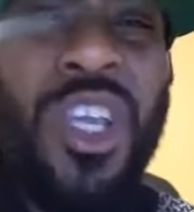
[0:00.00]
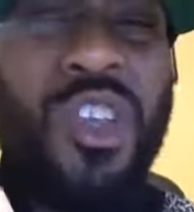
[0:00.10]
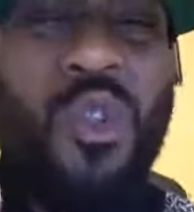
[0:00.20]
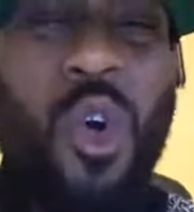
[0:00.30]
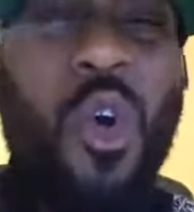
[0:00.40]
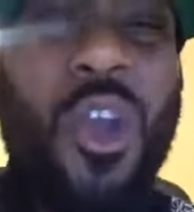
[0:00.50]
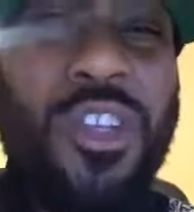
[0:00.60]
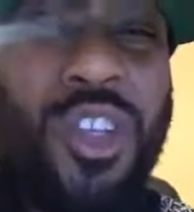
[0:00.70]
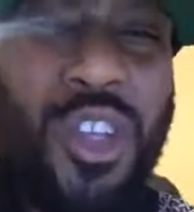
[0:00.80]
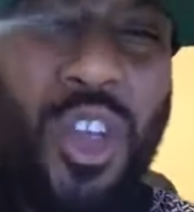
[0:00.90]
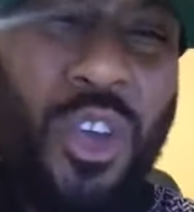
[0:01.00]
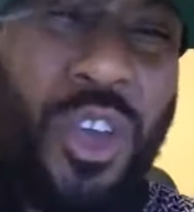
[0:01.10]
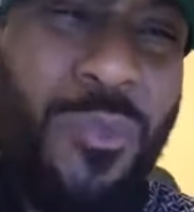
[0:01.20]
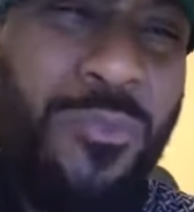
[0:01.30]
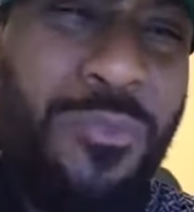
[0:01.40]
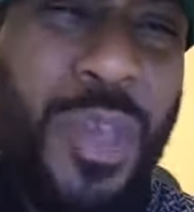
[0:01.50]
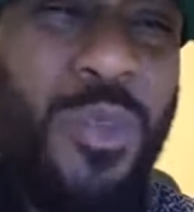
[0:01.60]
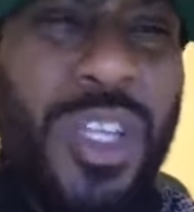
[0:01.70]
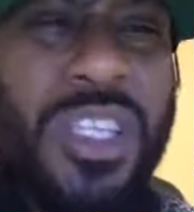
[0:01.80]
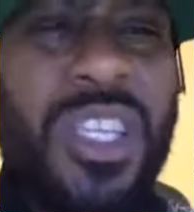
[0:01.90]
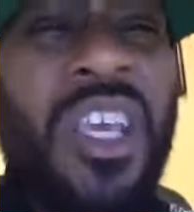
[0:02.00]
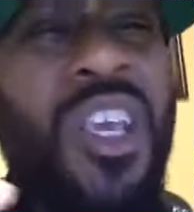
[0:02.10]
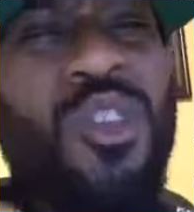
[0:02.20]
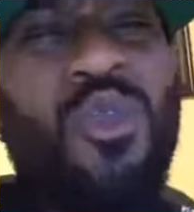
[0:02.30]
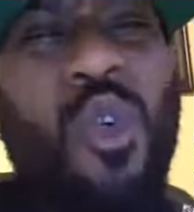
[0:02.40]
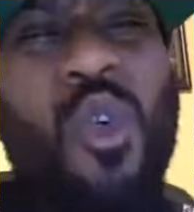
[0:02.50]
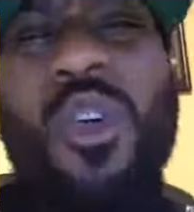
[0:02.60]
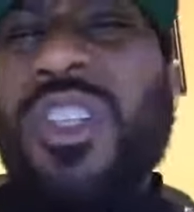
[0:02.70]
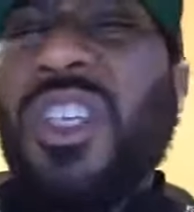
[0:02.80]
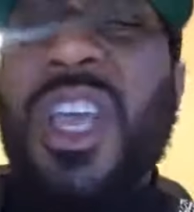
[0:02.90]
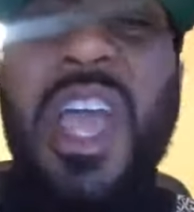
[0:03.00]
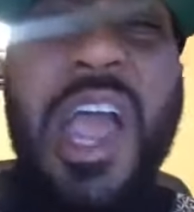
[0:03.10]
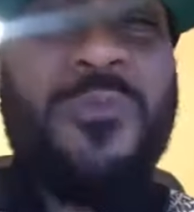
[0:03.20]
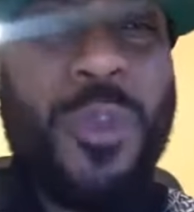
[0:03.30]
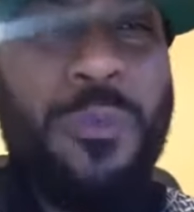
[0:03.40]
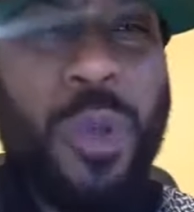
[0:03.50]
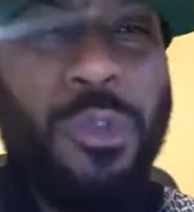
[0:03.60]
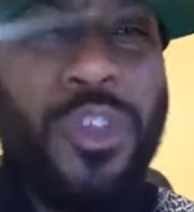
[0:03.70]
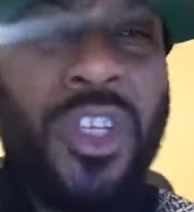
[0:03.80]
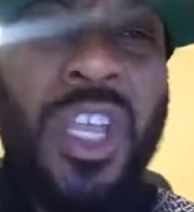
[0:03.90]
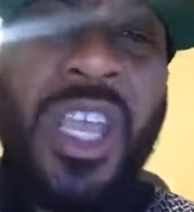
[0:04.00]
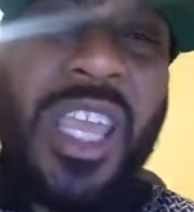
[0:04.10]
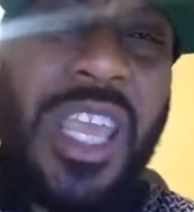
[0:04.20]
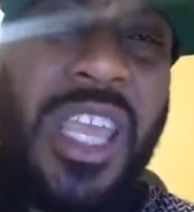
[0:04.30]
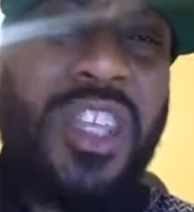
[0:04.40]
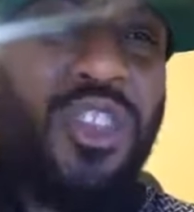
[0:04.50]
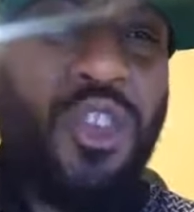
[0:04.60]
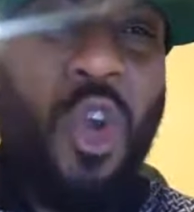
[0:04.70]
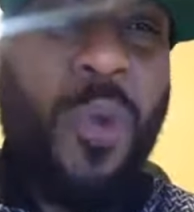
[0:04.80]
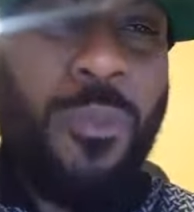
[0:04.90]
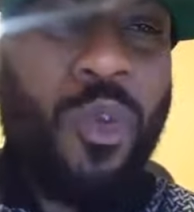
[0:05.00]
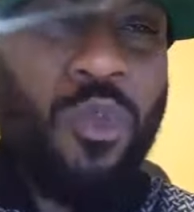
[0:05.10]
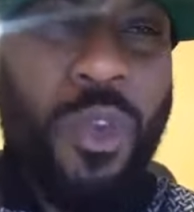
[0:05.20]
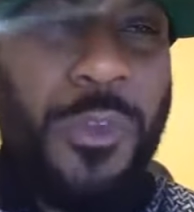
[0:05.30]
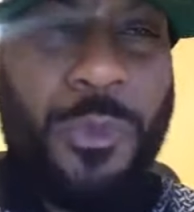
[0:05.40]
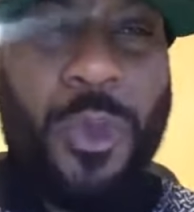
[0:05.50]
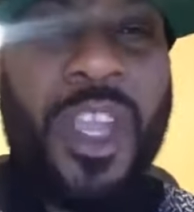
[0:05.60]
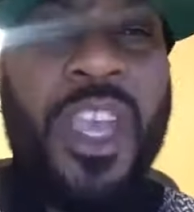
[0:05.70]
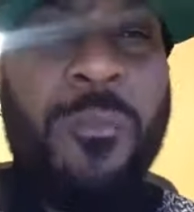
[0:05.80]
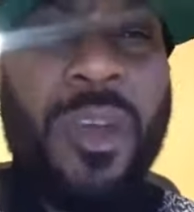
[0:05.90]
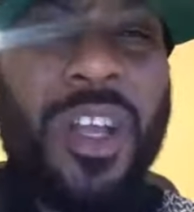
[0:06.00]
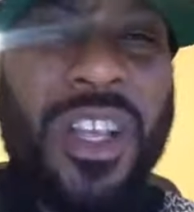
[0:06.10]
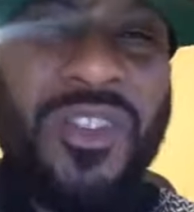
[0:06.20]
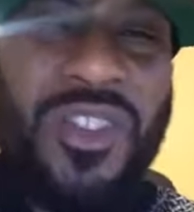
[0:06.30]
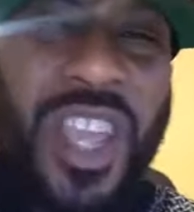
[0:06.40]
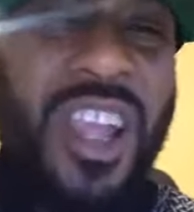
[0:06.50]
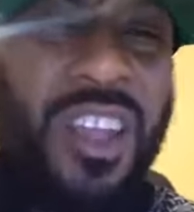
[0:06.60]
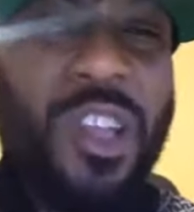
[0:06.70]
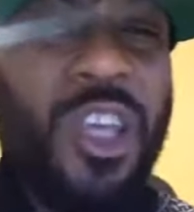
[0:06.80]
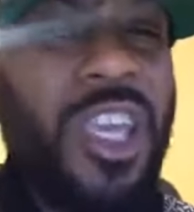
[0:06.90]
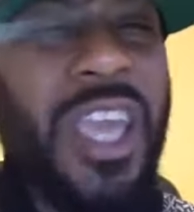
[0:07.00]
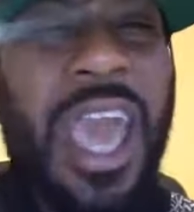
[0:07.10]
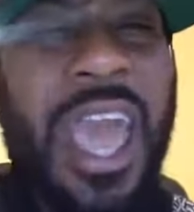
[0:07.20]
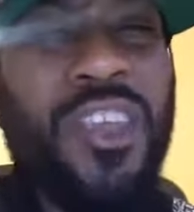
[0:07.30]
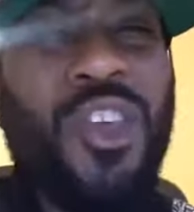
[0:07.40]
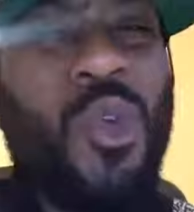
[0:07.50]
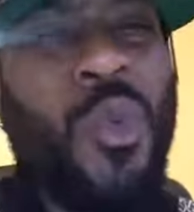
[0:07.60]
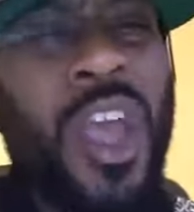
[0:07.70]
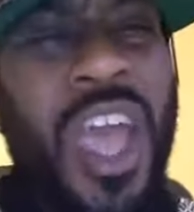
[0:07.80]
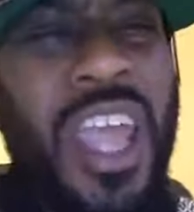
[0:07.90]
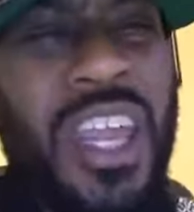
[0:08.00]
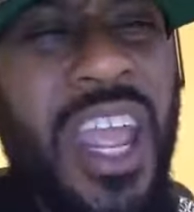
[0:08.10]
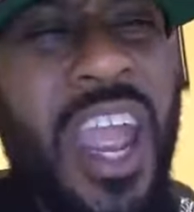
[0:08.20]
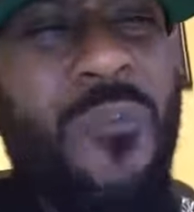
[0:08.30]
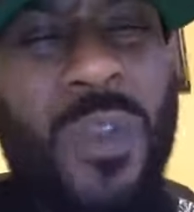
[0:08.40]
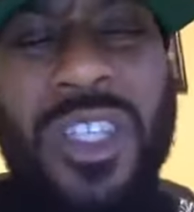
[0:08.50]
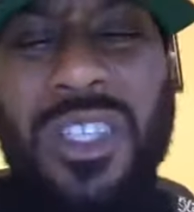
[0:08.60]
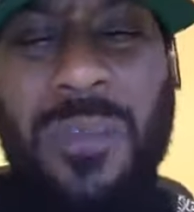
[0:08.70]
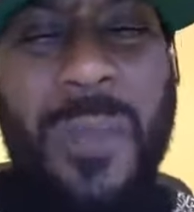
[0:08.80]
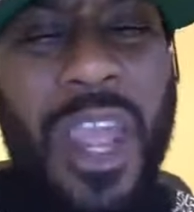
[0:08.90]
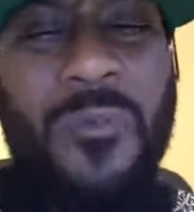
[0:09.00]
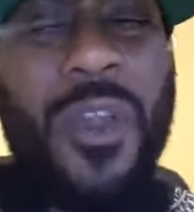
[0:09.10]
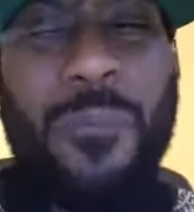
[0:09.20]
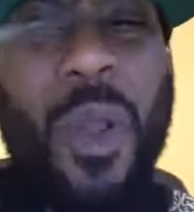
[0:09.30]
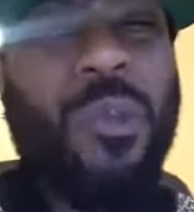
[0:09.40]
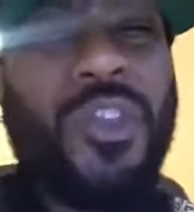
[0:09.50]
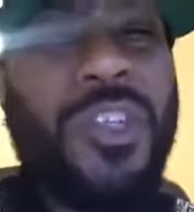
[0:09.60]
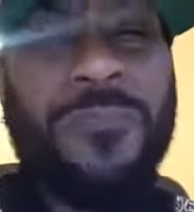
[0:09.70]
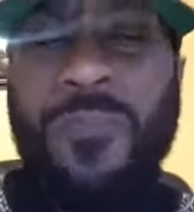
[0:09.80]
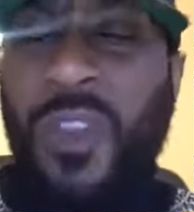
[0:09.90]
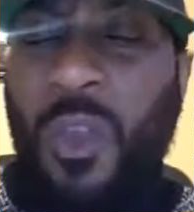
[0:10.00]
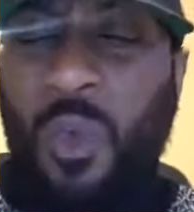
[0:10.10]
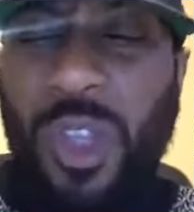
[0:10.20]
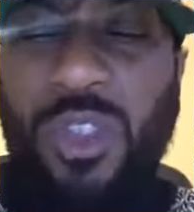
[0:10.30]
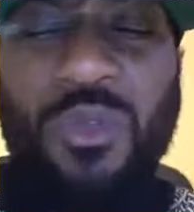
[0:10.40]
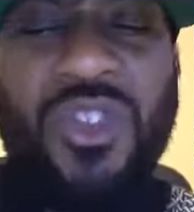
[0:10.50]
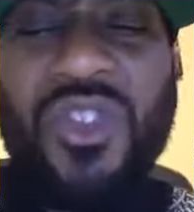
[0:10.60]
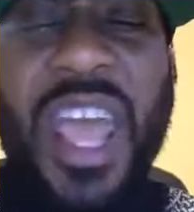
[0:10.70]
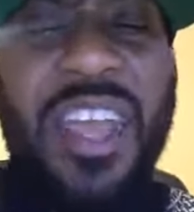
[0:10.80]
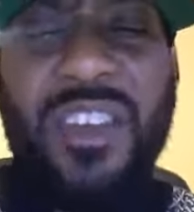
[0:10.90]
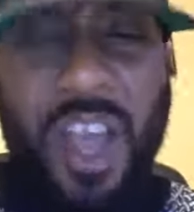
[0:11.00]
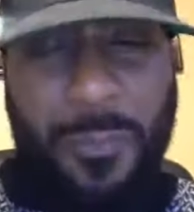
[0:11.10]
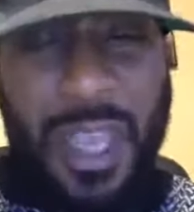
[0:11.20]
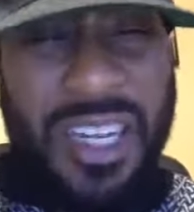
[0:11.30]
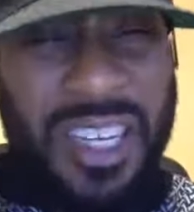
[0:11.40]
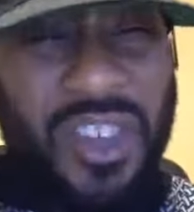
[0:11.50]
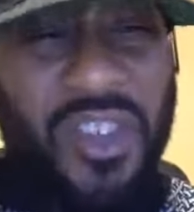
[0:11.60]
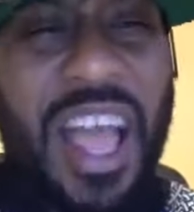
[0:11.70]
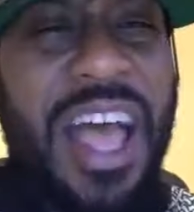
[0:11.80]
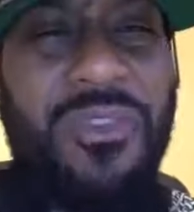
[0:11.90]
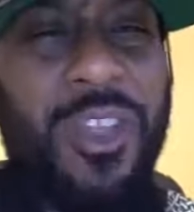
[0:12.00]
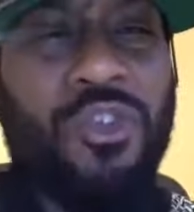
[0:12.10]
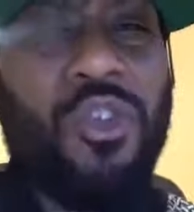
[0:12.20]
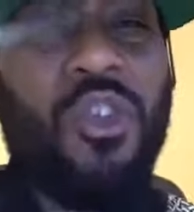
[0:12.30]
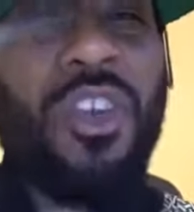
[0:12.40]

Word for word: You owe it to your community. You owe it to every person in your periphery because they are looking at you and every every person when you stand up and decide that you're going to